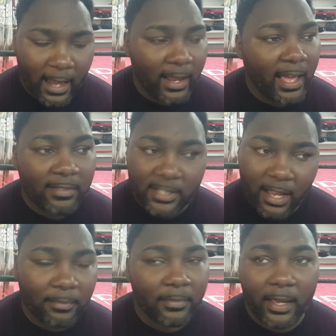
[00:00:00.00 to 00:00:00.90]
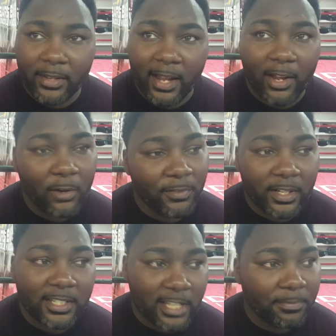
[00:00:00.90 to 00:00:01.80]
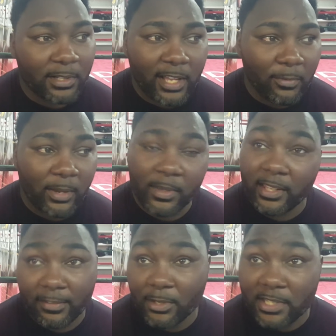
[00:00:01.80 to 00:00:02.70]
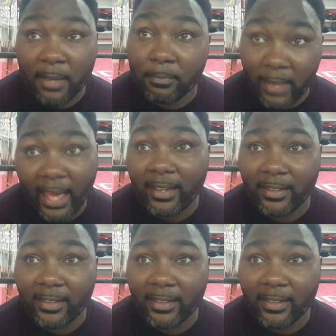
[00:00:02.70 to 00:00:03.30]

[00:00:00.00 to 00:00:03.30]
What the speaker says: You gotta have something, man. You gotta offer us something. That way we can give you something back.